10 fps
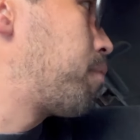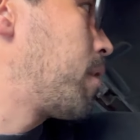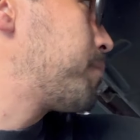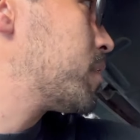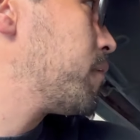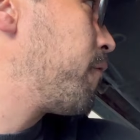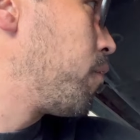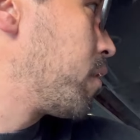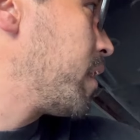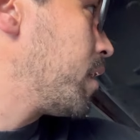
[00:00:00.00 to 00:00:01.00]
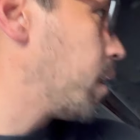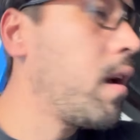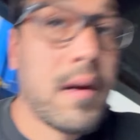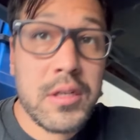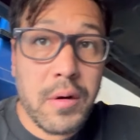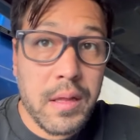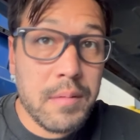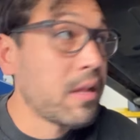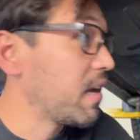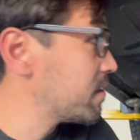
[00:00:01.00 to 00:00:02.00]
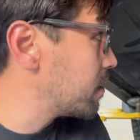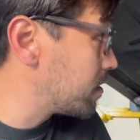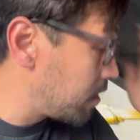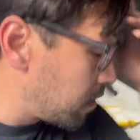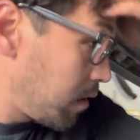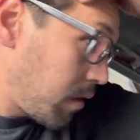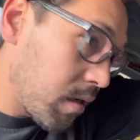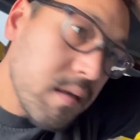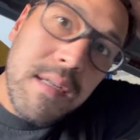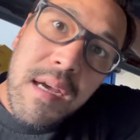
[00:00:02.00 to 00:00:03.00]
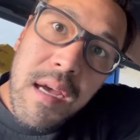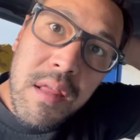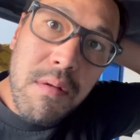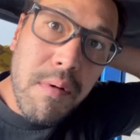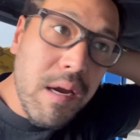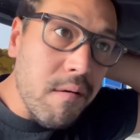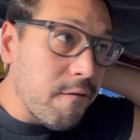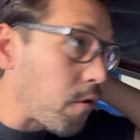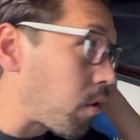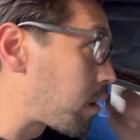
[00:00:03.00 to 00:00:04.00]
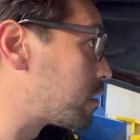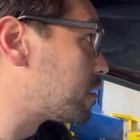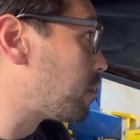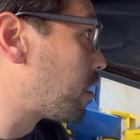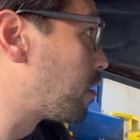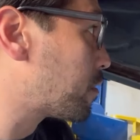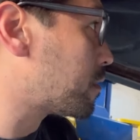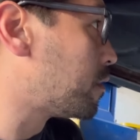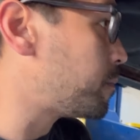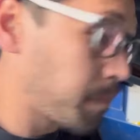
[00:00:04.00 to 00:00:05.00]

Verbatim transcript: prepped for the trailer blasting day 3 and 4 tomorrow. So